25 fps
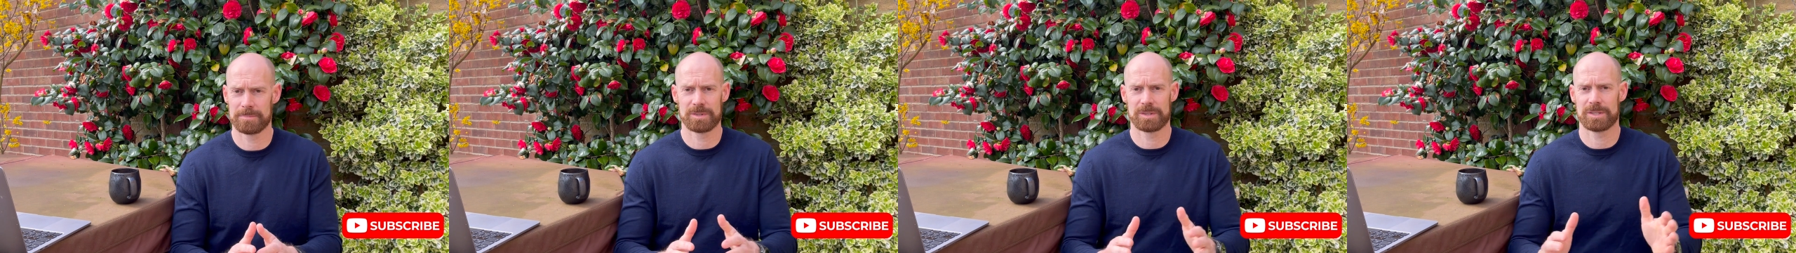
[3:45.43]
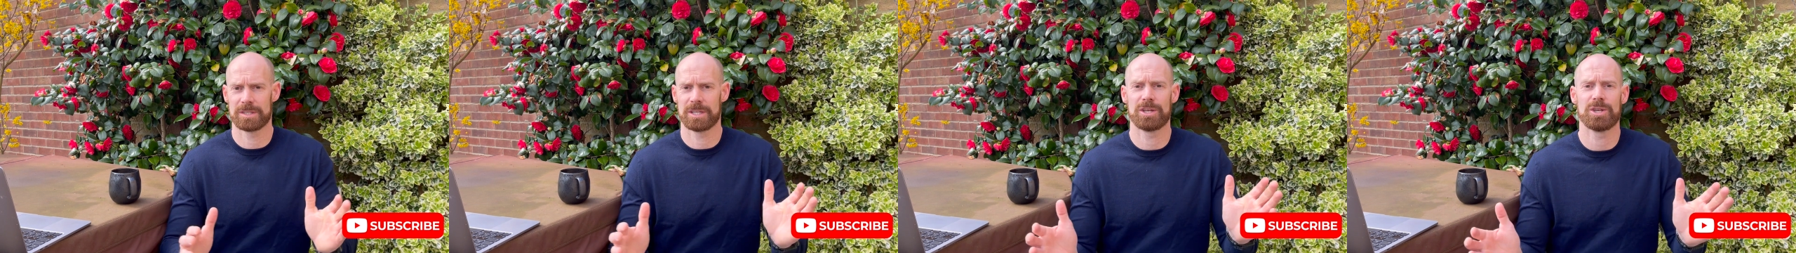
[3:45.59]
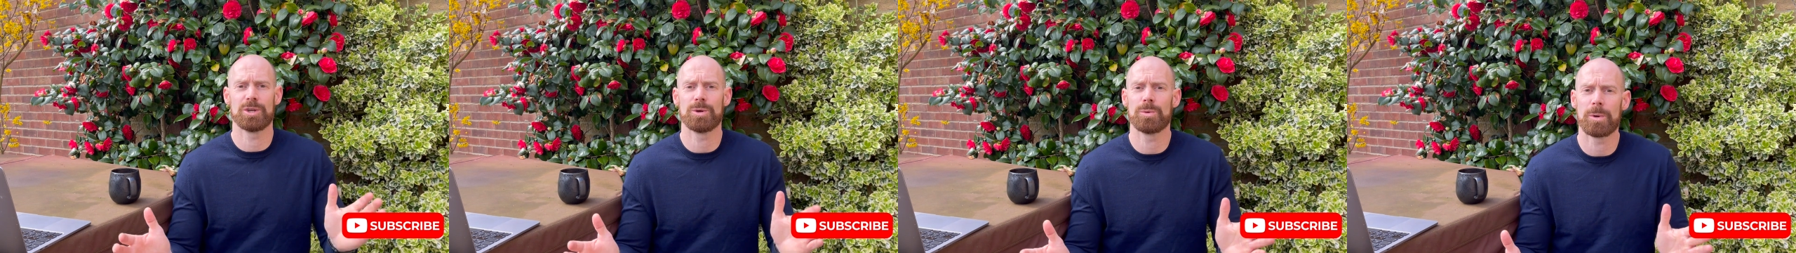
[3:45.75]

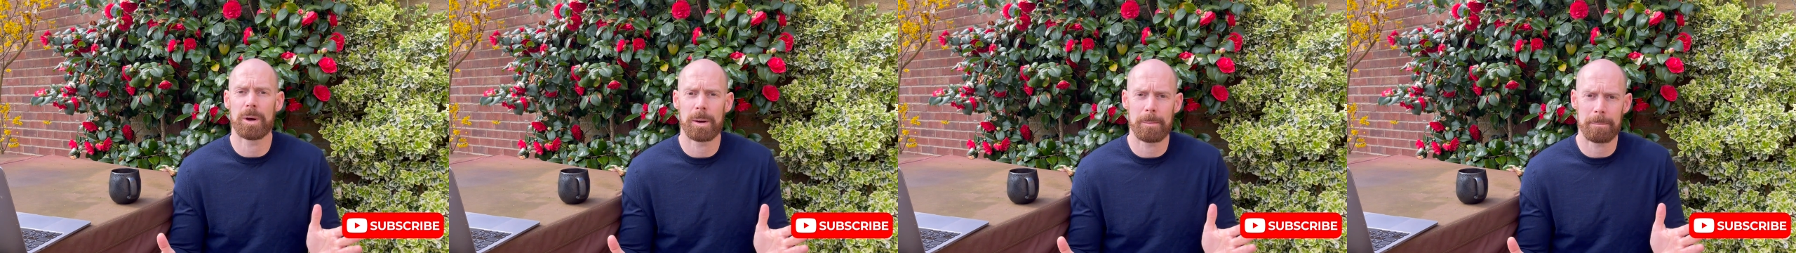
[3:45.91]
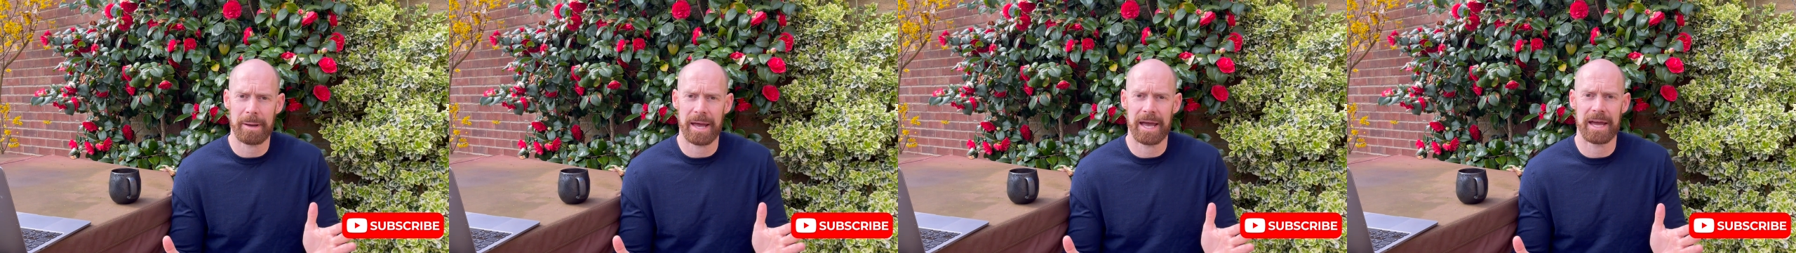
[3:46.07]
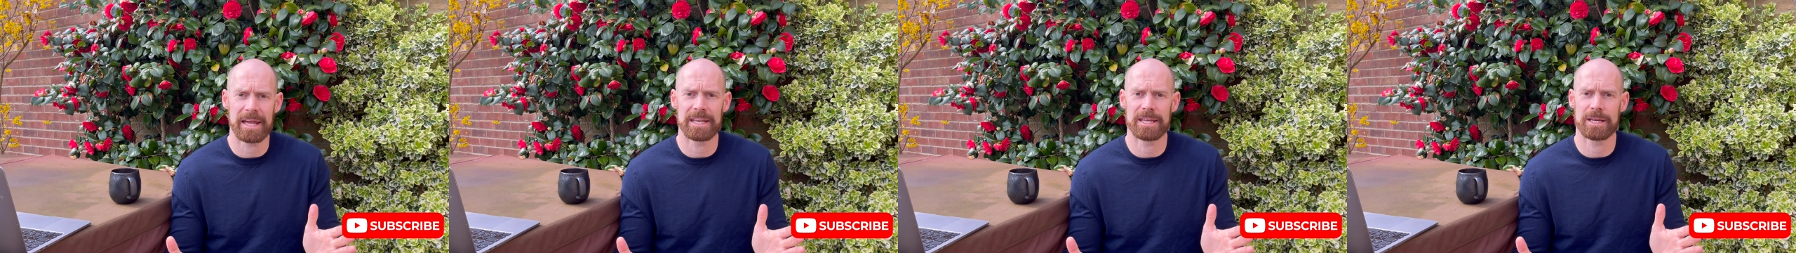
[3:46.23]
then you won't
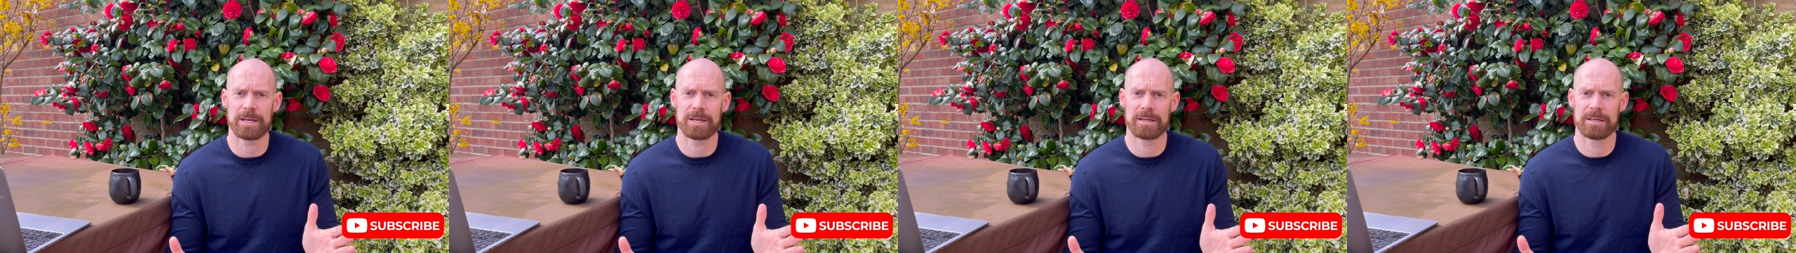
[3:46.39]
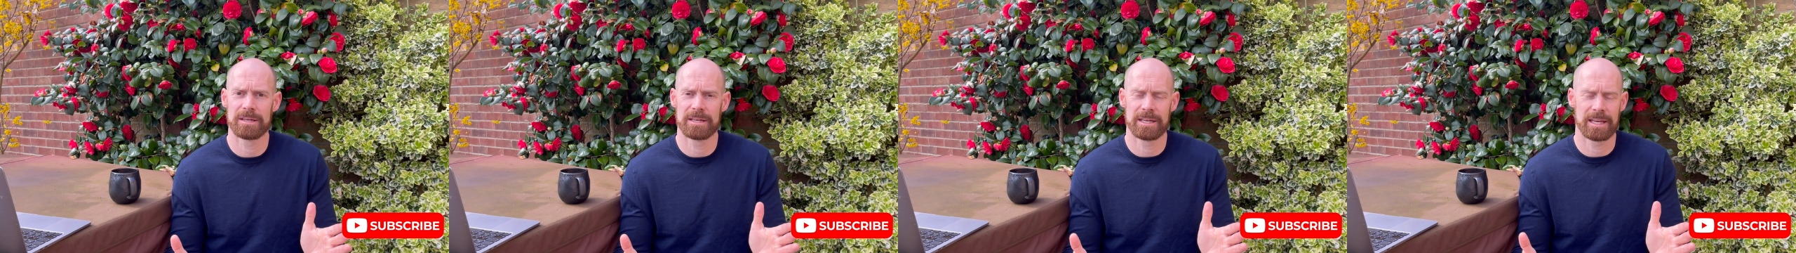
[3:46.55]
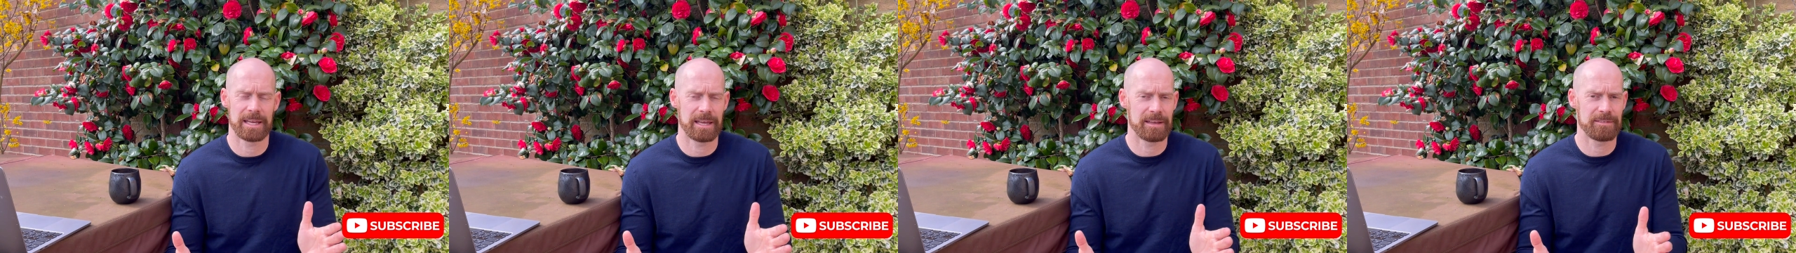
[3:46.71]
panic
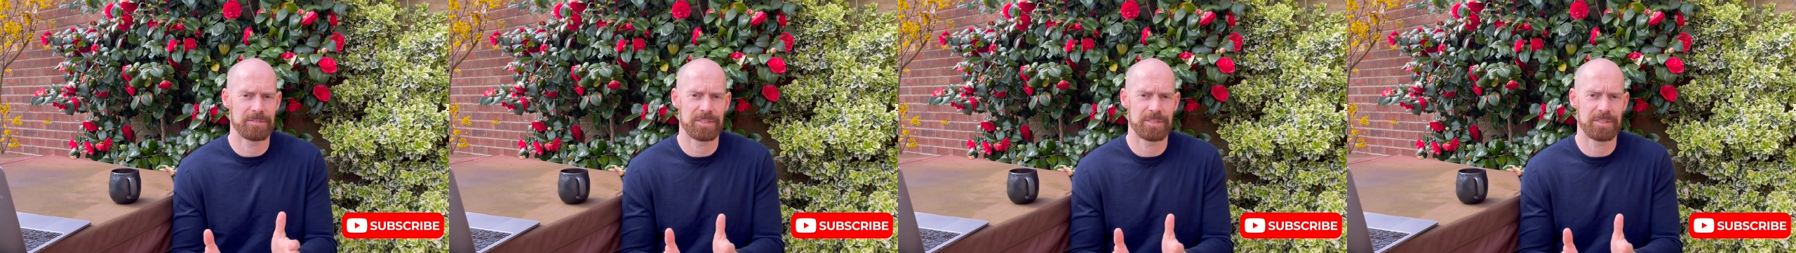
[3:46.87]
if